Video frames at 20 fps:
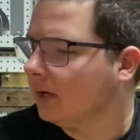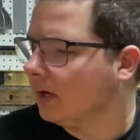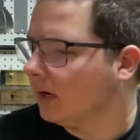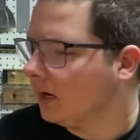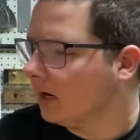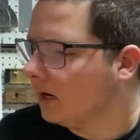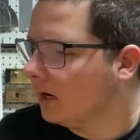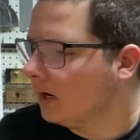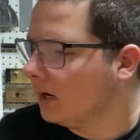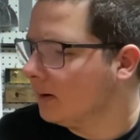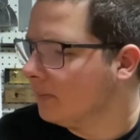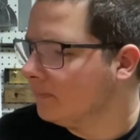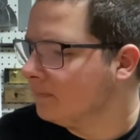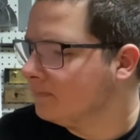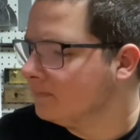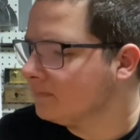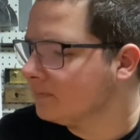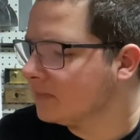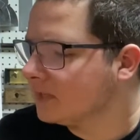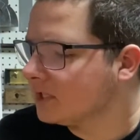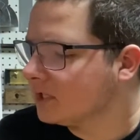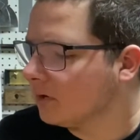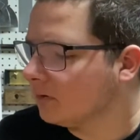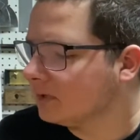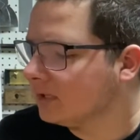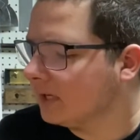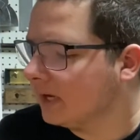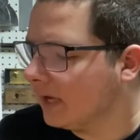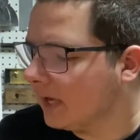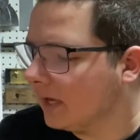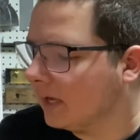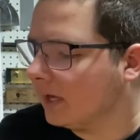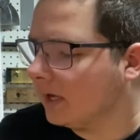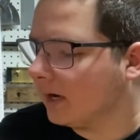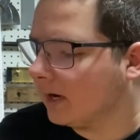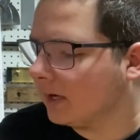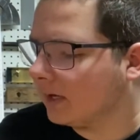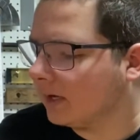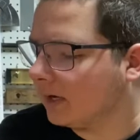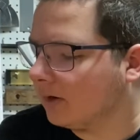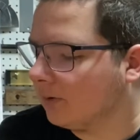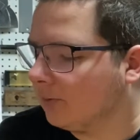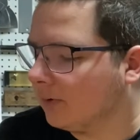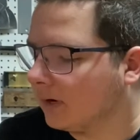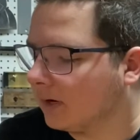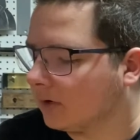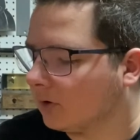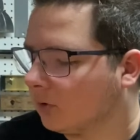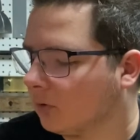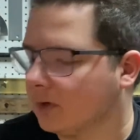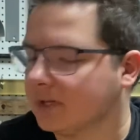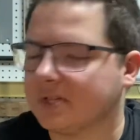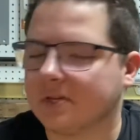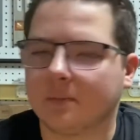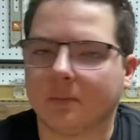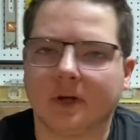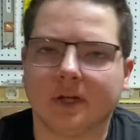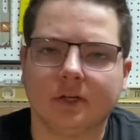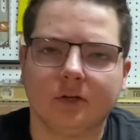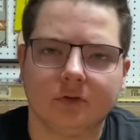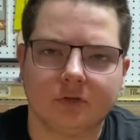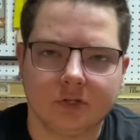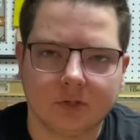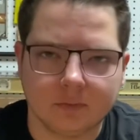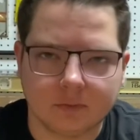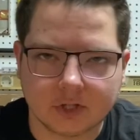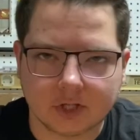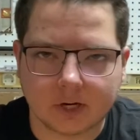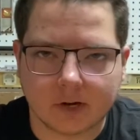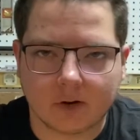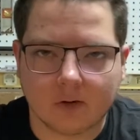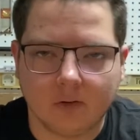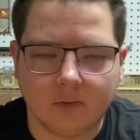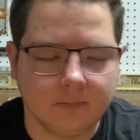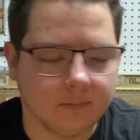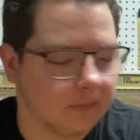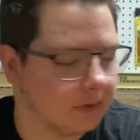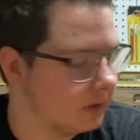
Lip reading: So today, I kind of want to christen my YouTube channel